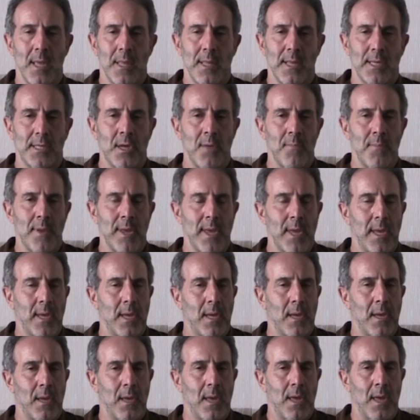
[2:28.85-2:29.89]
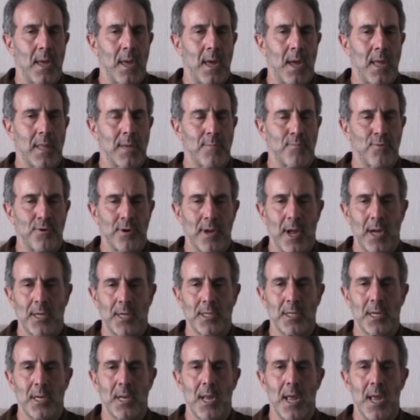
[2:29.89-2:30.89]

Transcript: This can be on the production